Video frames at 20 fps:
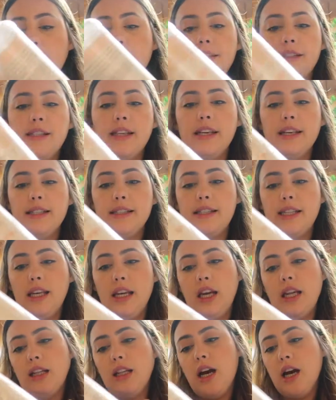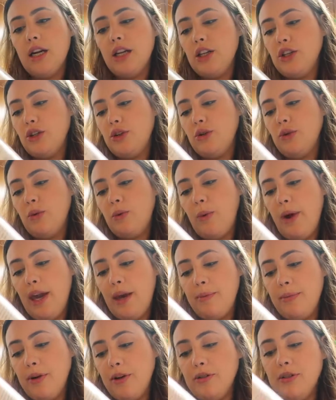This is the Alani Nu
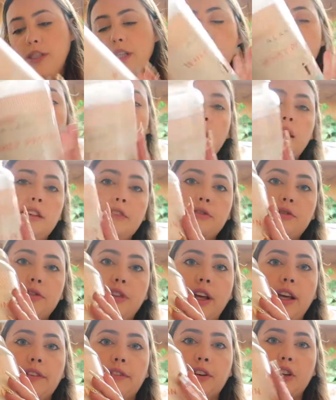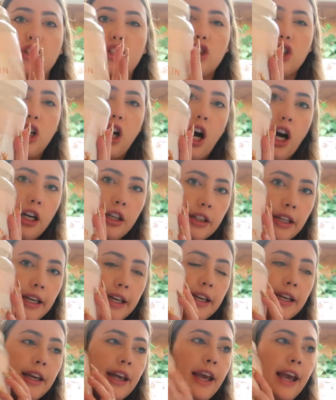Whey Protein in the flavor
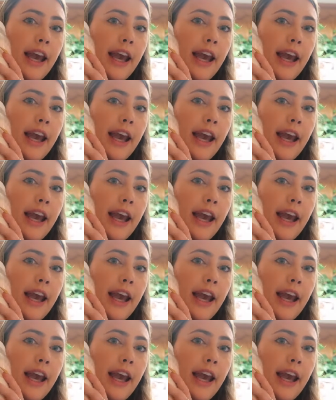chocolate.